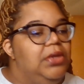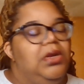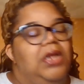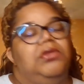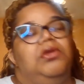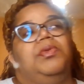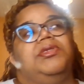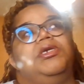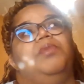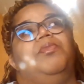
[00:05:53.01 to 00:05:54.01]
You know, I thought it was
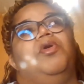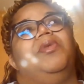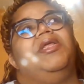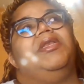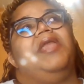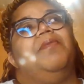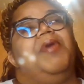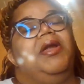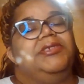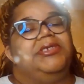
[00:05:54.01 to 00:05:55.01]
a good moment, and they
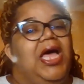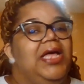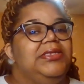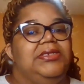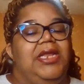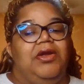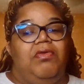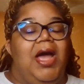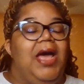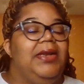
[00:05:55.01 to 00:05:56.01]
apologized, and they
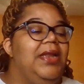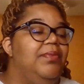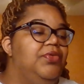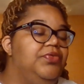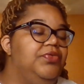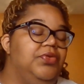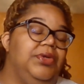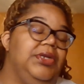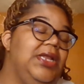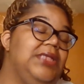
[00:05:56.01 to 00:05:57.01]
cried, and they moved on,
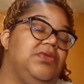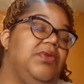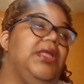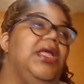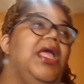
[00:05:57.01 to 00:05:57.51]
and that's great.